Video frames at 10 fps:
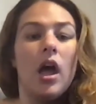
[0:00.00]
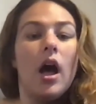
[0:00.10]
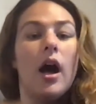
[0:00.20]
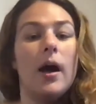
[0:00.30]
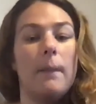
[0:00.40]

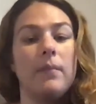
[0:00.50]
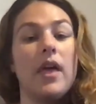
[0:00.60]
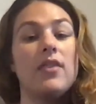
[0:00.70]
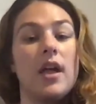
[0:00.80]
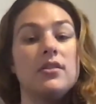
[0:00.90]

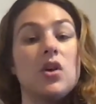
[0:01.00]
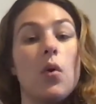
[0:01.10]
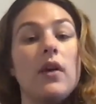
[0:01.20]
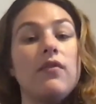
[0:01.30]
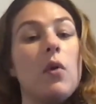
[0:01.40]
And then, so
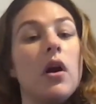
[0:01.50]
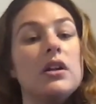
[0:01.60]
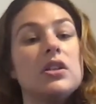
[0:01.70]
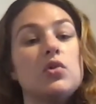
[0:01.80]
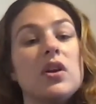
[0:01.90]
if you are in a
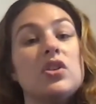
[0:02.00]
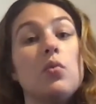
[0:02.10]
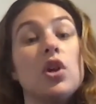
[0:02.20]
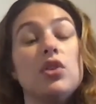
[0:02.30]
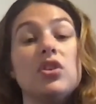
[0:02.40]
situation where
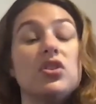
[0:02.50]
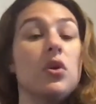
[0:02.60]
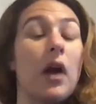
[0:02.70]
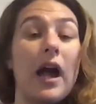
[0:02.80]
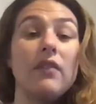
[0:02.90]
you just
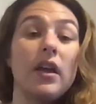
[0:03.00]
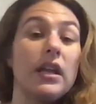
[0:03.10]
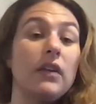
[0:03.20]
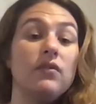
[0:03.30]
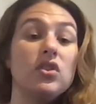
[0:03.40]
don't have any
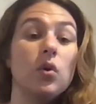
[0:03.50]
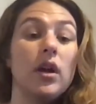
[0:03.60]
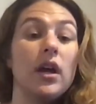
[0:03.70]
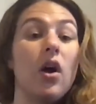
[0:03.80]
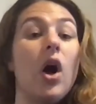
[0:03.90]
inventory
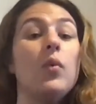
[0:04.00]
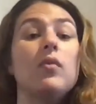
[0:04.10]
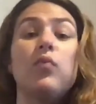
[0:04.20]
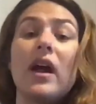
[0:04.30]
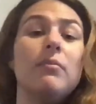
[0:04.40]
at all, we
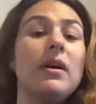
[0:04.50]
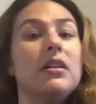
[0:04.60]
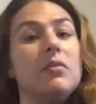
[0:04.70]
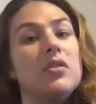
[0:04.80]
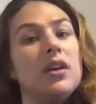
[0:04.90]
recommend
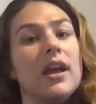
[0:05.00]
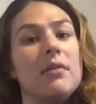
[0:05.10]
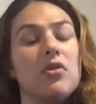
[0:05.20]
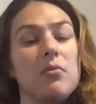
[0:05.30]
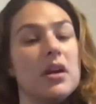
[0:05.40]
communicating
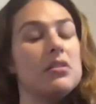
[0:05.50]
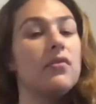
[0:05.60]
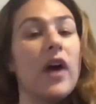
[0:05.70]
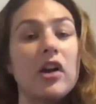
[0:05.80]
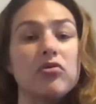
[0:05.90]
with your
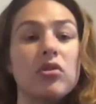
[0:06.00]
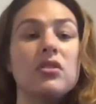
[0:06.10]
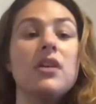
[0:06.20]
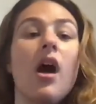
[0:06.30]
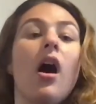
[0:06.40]
manufacturers.
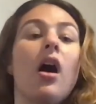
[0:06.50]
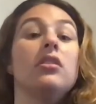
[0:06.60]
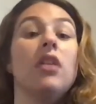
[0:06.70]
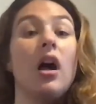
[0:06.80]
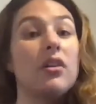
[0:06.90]
A
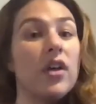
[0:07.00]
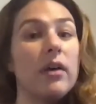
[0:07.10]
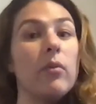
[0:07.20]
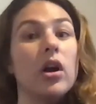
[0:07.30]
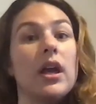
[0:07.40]
lot of
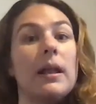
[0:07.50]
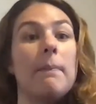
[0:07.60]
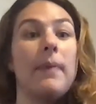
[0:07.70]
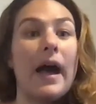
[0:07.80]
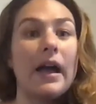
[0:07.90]
them are getting
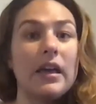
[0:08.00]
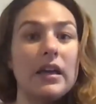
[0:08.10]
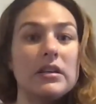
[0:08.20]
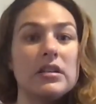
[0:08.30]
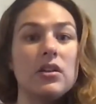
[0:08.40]
back
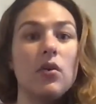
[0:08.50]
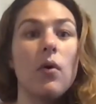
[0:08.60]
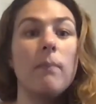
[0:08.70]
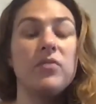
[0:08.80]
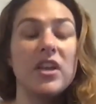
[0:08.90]
into
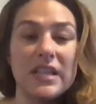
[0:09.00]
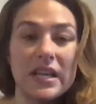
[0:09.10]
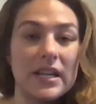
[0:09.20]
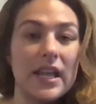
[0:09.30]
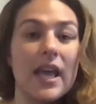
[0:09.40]
the
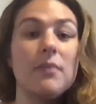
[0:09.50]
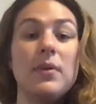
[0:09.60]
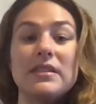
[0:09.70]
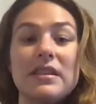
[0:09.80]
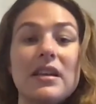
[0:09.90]
day-to-day
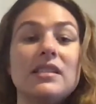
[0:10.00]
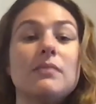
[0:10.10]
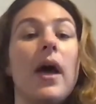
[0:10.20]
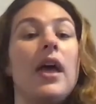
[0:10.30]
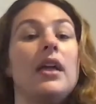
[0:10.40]
business,
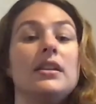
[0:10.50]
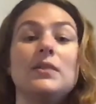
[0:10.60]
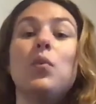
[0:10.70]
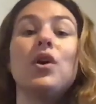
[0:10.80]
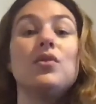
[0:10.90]
but it is
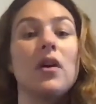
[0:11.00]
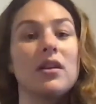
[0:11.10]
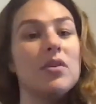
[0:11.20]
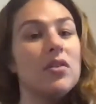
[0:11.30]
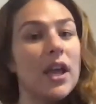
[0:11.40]
important you are
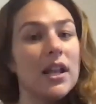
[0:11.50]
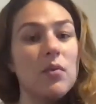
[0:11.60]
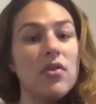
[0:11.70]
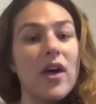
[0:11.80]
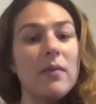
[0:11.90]
communicating
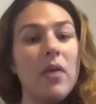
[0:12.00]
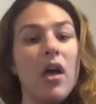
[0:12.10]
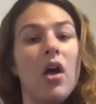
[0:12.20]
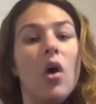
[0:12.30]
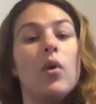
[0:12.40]
with them.
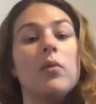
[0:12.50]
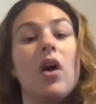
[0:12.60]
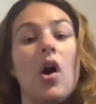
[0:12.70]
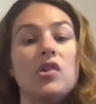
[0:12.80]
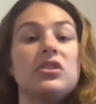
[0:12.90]
We would
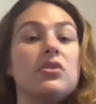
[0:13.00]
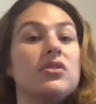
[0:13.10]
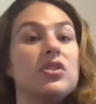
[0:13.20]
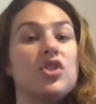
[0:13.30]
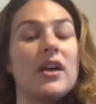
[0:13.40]
also
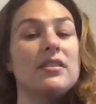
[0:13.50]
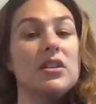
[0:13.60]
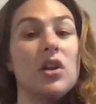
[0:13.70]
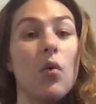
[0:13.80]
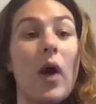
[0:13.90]
suggest,
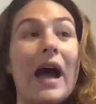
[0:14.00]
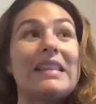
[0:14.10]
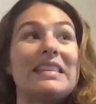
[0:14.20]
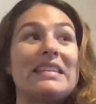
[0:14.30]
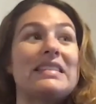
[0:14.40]
at
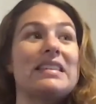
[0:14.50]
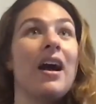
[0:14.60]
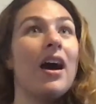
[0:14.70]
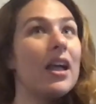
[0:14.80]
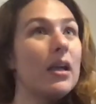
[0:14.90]
this
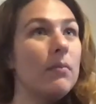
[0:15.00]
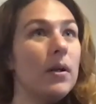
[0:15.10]
time,